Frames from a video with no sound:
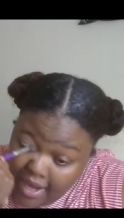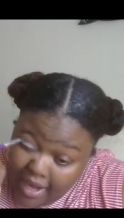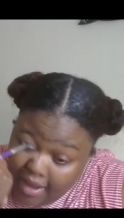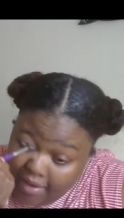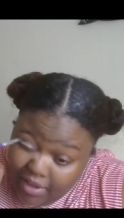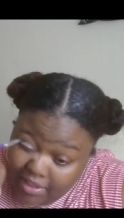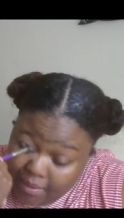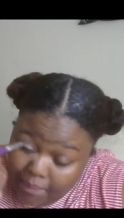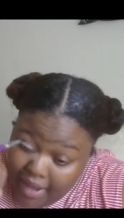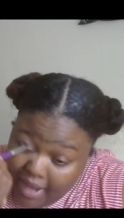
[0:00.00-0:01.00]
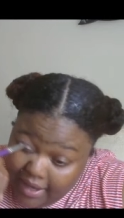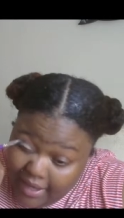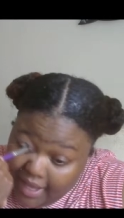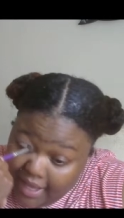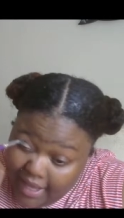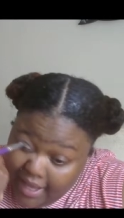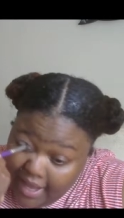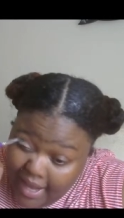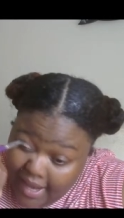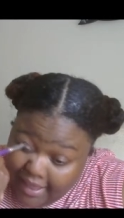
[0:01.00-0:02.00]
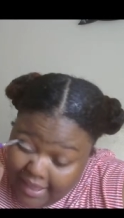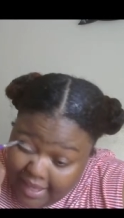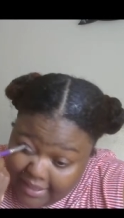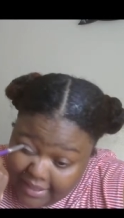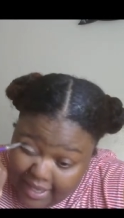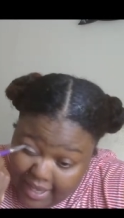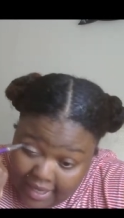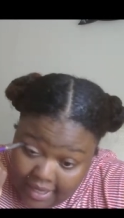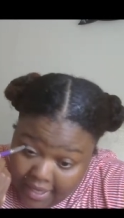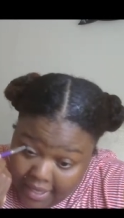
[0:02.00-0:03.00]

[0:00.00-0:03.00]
if it's a palette that's like